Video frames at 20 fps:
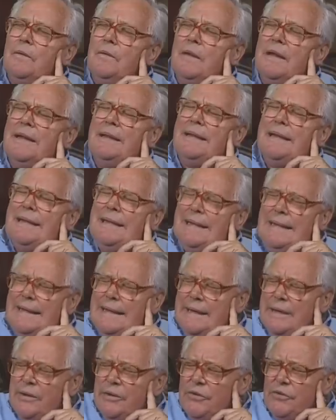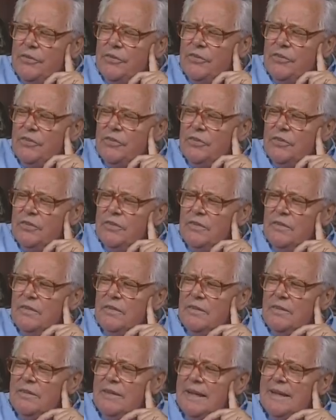in the years
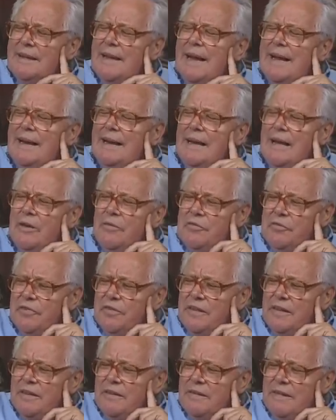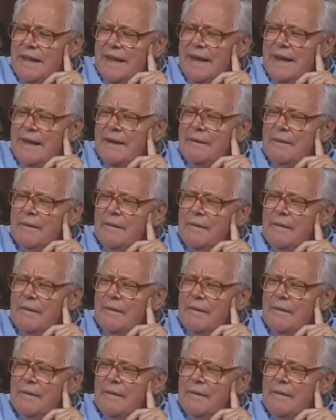that I lived there.